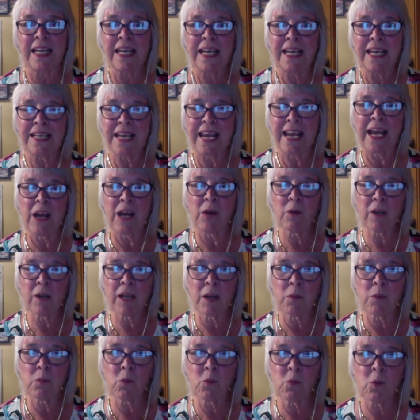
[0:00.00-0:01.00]
And how
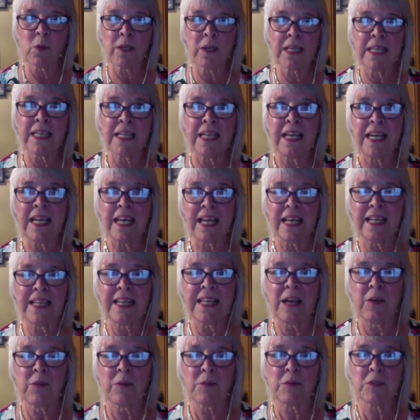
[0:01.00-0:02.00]
can we
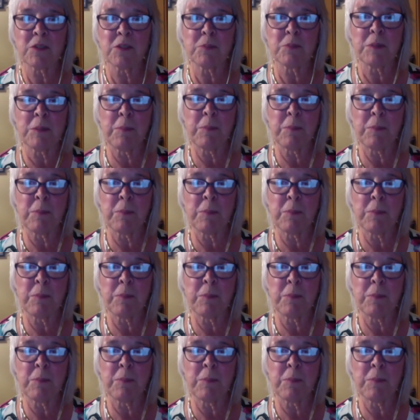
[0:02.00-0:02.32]
allow them to be